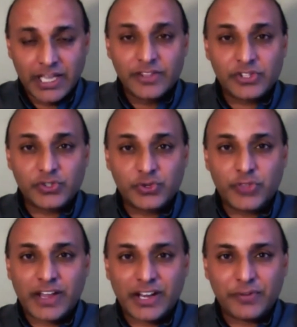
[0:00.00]
This is
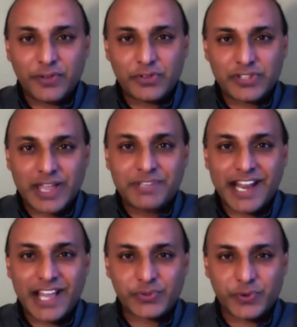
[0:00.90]
Truthout Interviews. I'm Ted
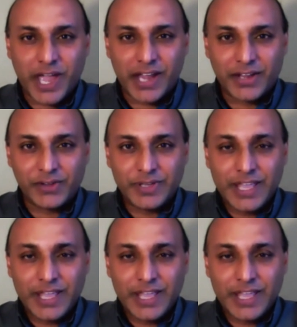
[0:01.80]
Asregadoo.